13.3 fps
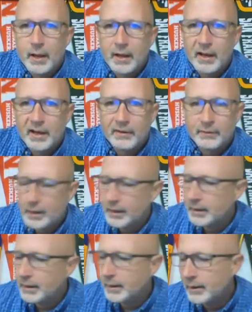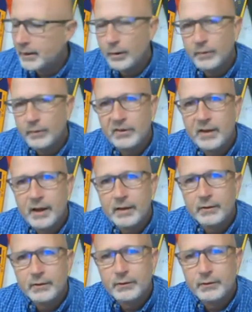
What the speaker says: Like I said, it's not